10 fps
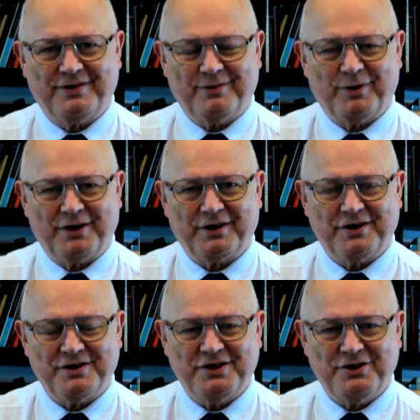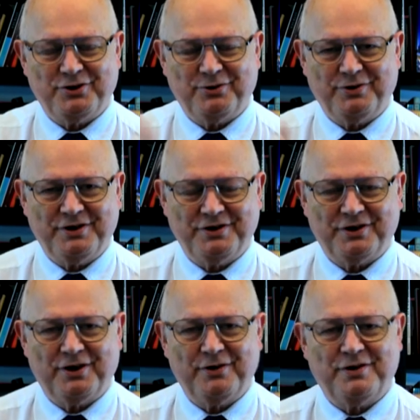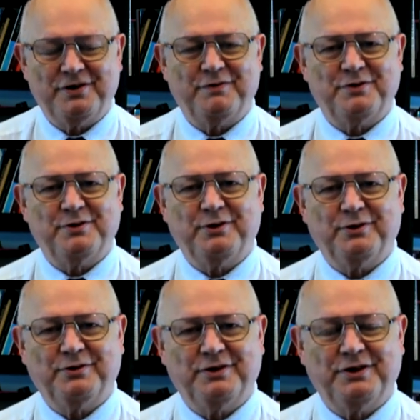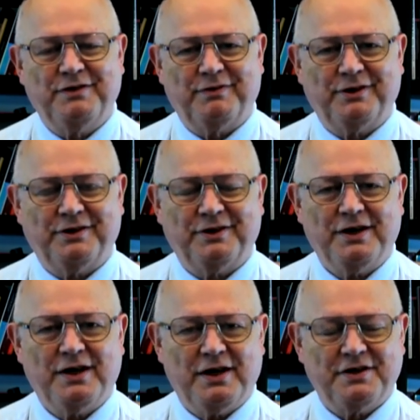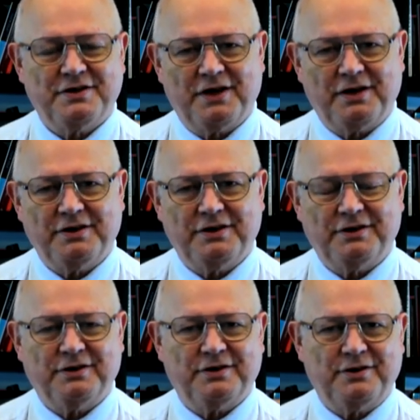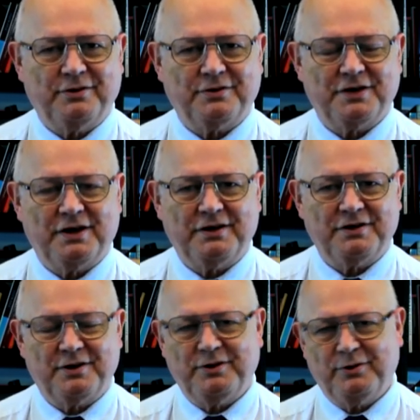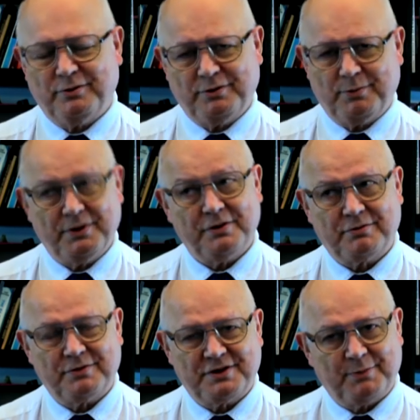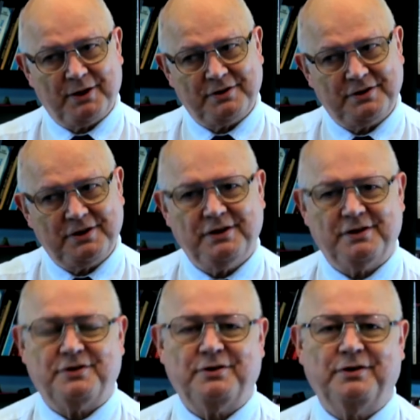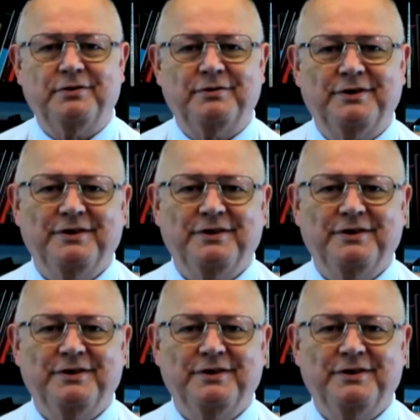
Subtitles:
what I'm going to teach you, you need to know the difference between good and evil and study and your science, and you'll be as smart as he is, you know.